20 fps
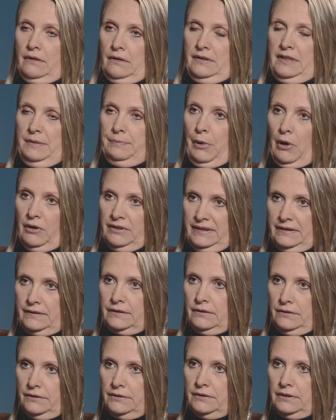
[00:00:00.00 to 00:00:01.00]

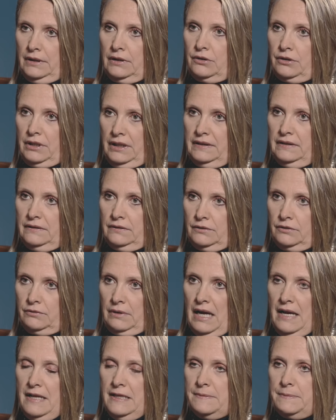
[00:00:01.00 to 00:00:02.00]
depositors and creditors'
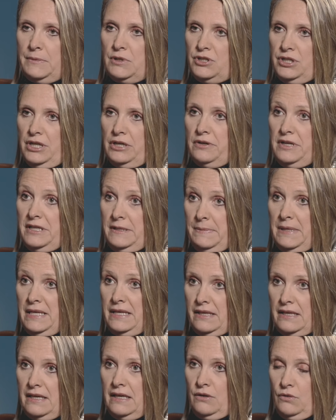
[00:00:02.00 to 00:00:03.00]
rights, but generally
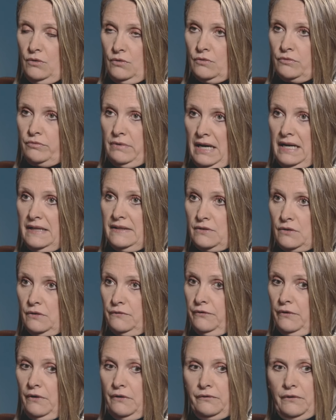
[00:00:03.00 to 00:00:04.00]
speaking, rights
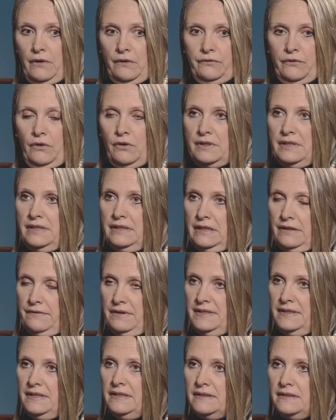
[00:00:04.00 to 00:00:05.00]
of
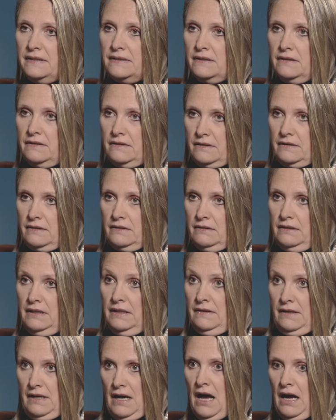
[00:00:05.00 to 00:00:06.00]
ordinary citizens
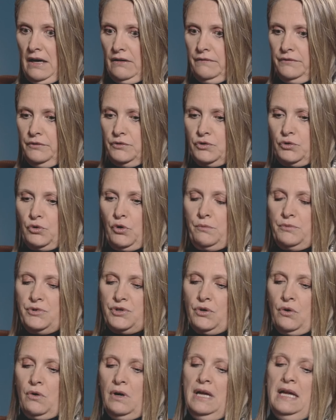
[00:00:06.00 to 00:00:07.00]
in the eye of the storm.
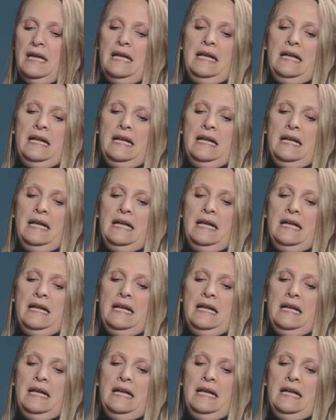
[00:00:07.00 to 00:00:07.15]
So